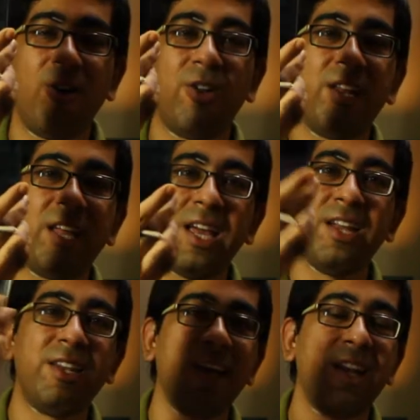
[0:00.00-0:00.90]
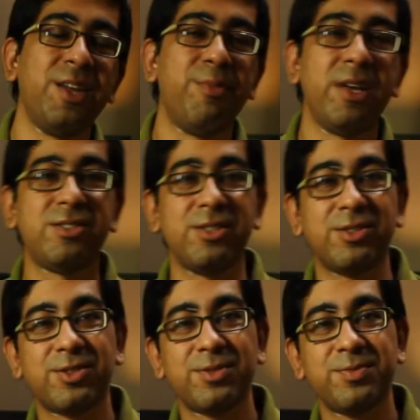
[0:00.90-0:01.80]
on a daily
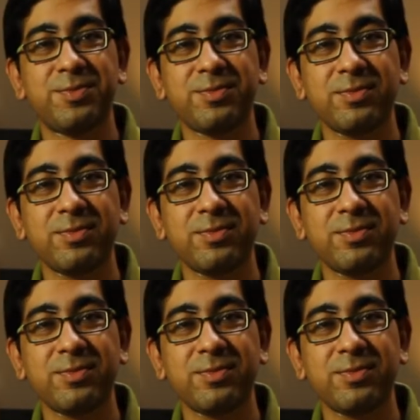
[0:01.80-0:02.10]
basis.